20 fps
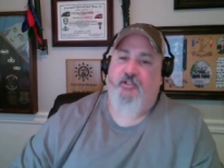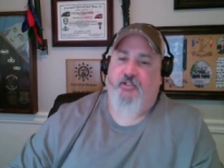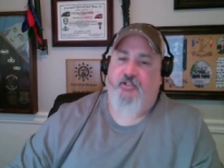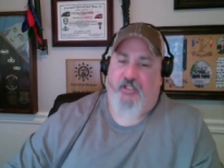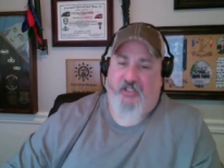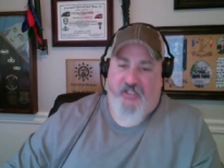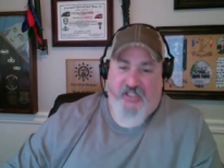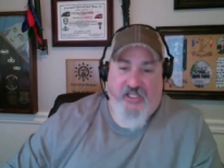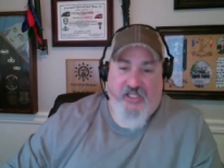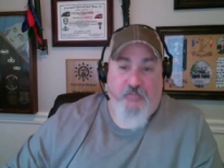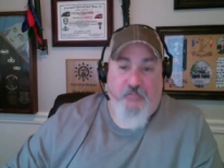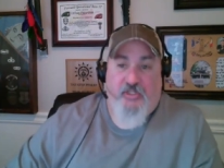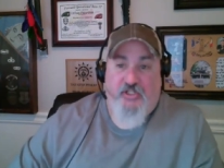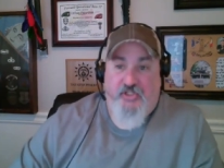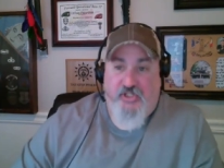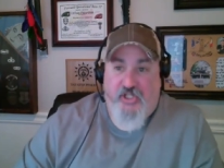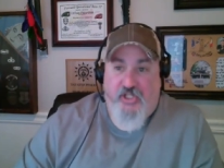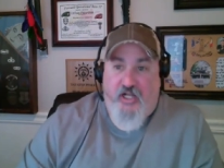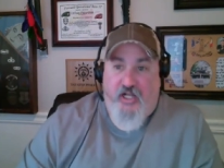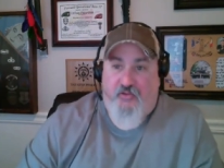uh, he'd been
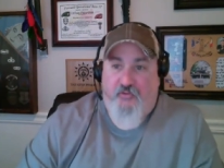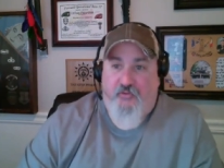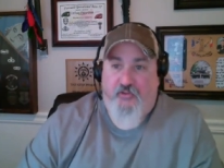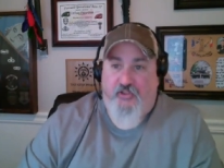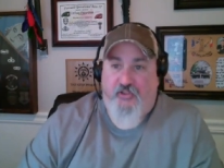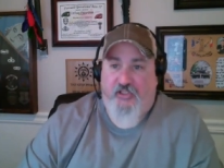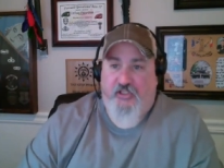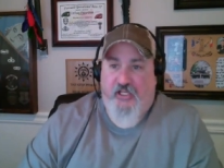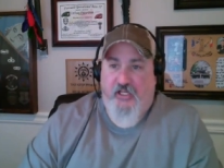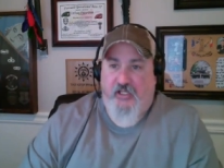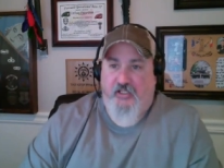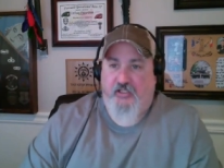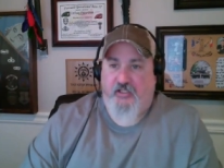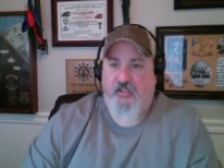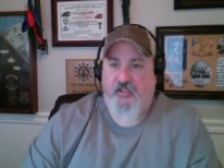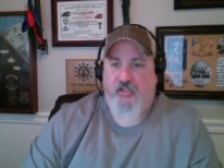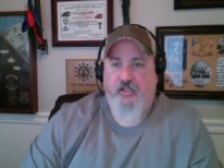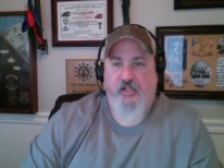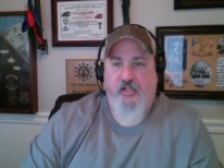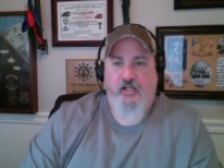shot through the leg
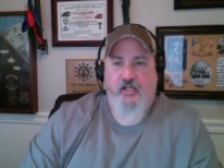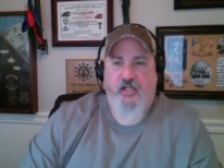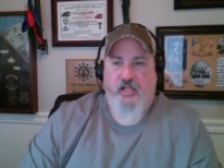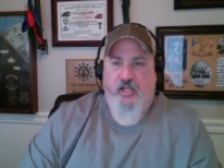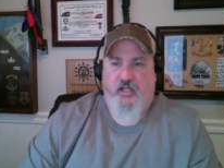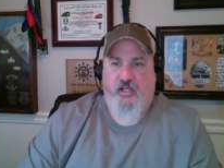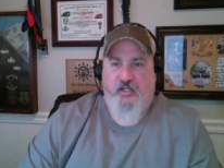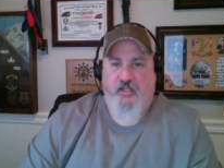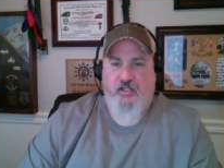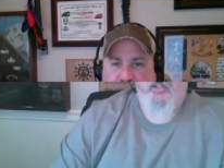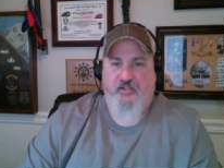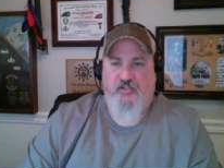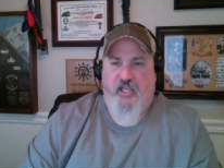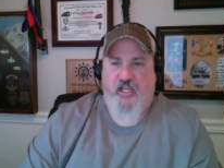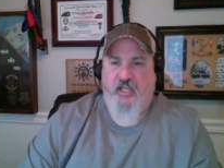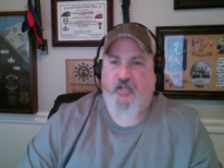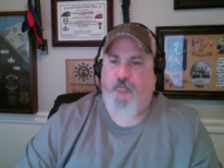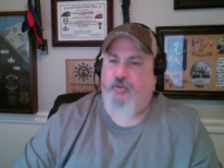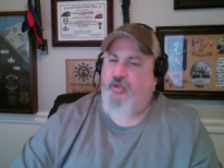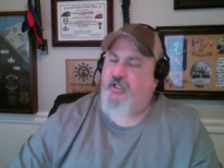and his
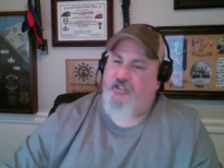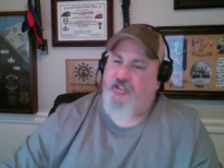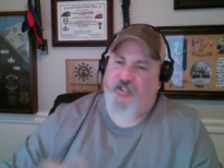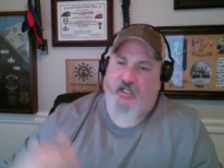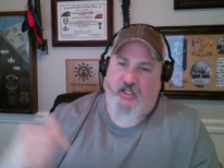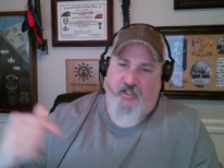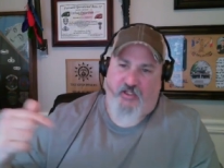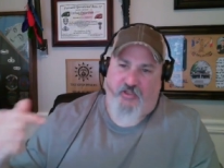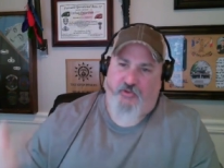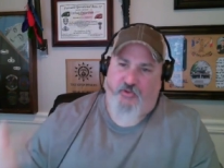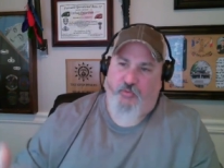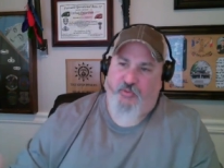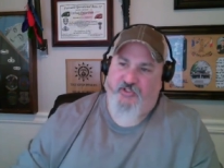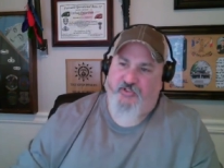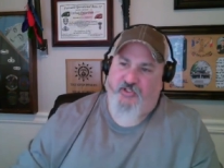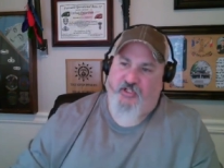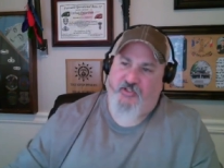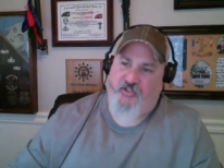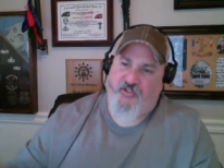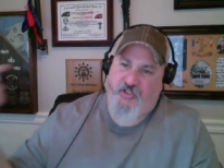ammo had gotten all
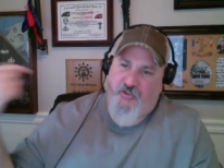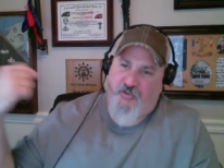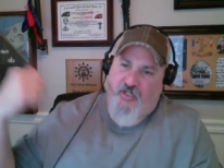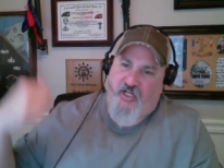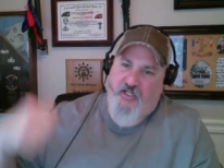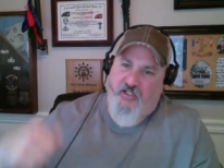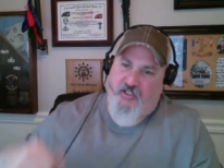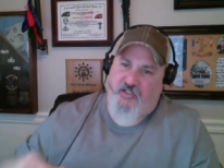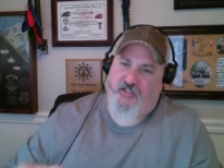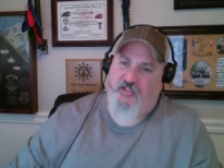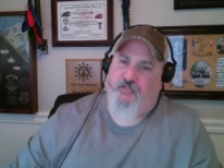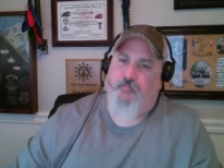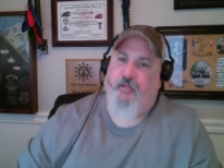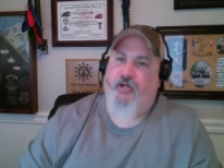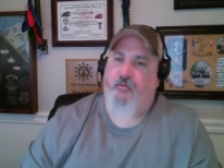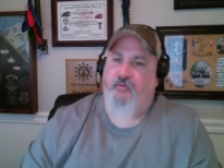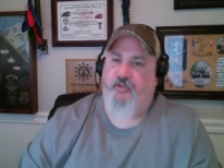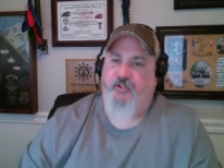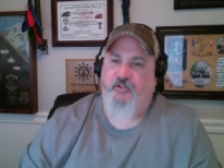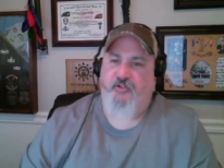twisted as he tried to dismount
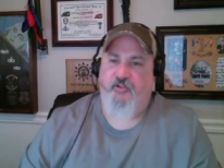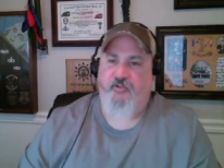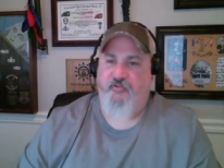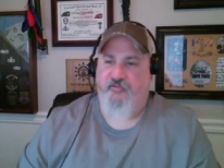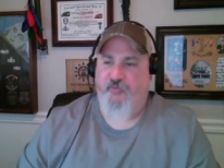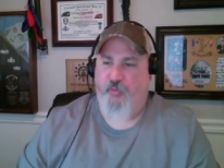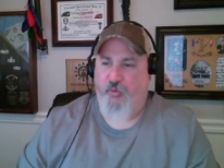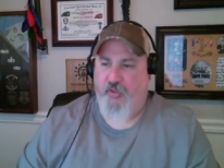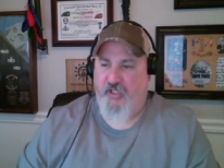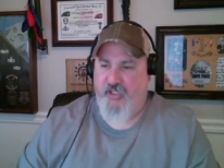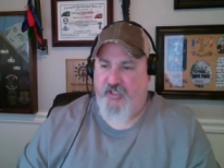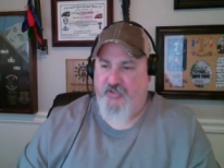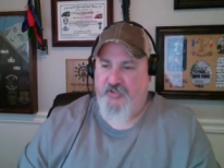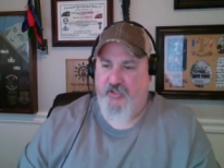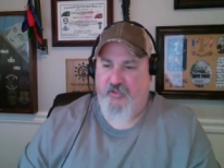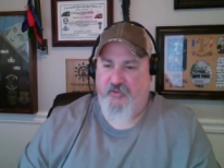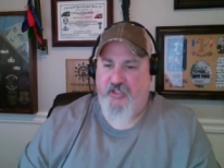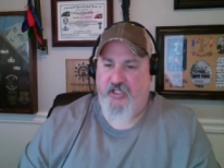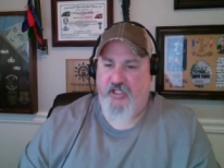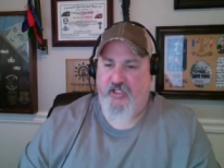with the 240
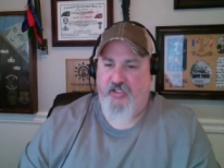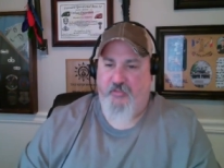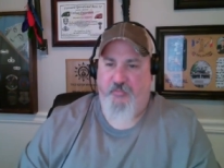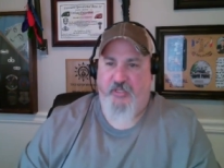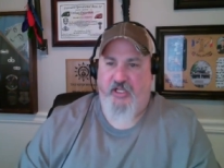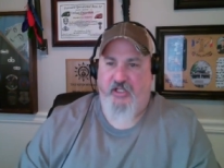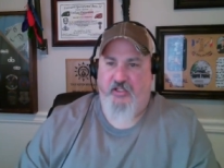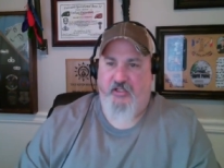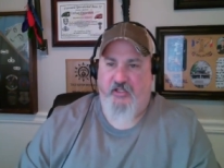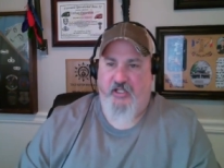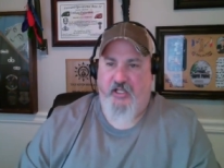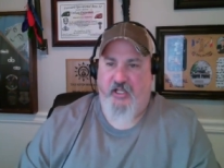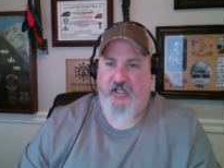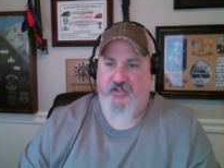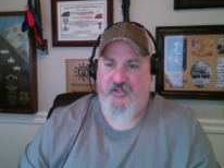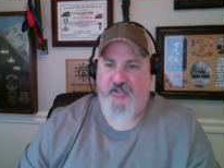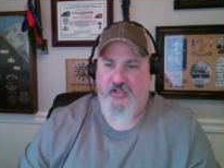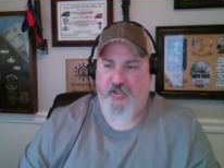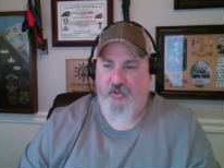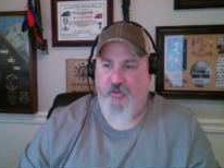so he had to abandon that
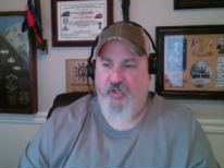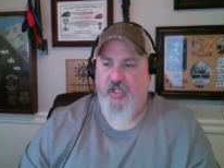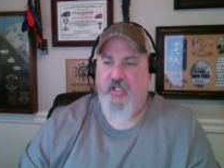so